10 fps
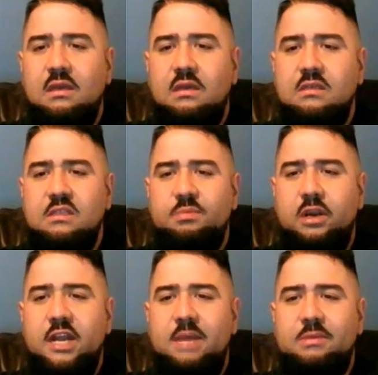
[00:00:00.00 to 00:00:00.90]
Sport,
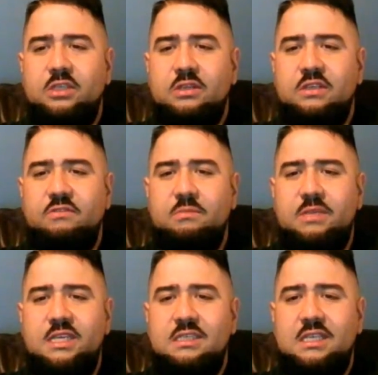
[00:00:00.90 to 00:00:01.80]
your name is Joseph from
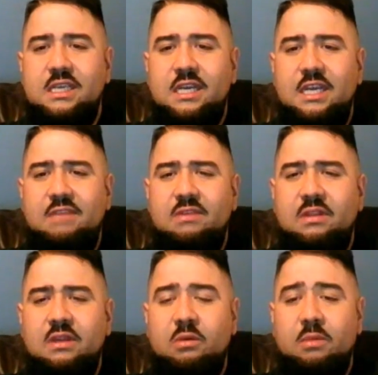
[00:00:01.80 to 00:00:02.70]
DC. Even
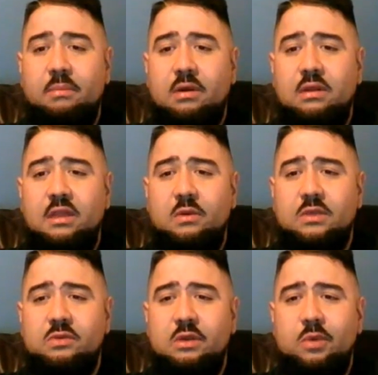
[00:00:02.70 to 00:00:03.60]
though my birthday was
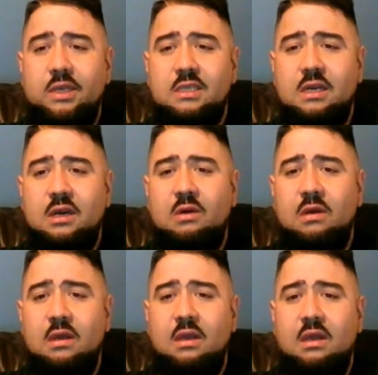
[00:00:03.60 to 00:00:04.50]
3 weeks ago,
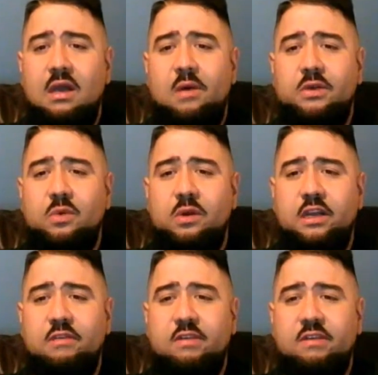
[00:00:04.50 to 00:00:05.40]
I was wondering
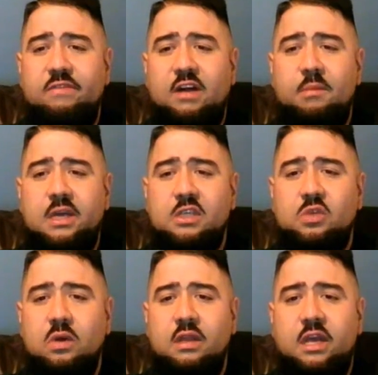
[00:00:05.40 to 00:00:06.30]
if you could follow me on
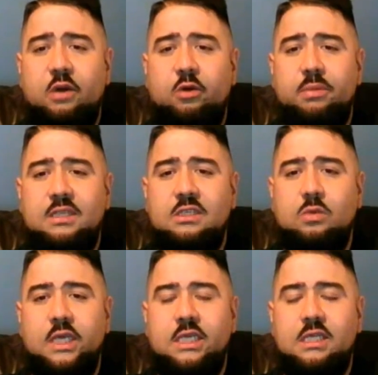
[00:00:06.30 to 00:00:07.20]
Twitter. That would be
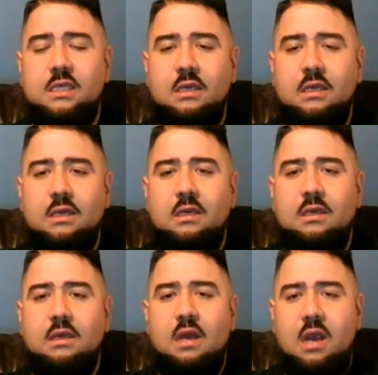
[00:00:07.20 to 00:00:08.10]
sweet.
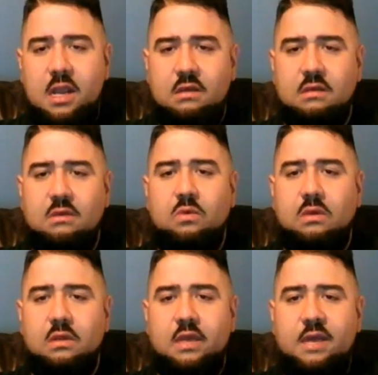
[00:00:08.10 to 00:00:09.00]
All right.
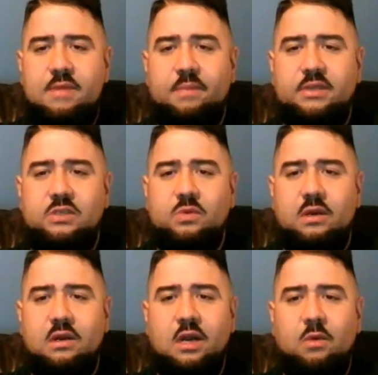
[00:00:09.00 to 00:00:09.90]
Well, hit me up on Twitter,
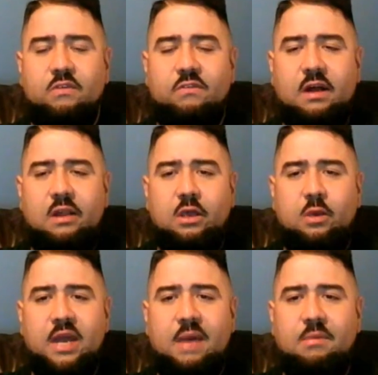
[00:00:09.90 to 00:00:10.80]
and I will follow you,
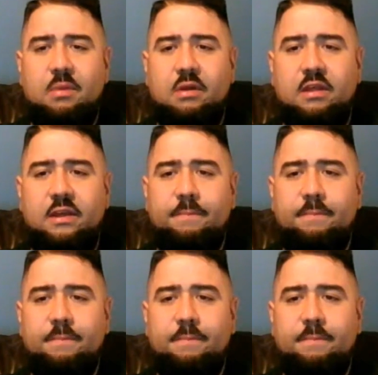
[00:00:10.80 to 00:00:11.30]
and happy birthday.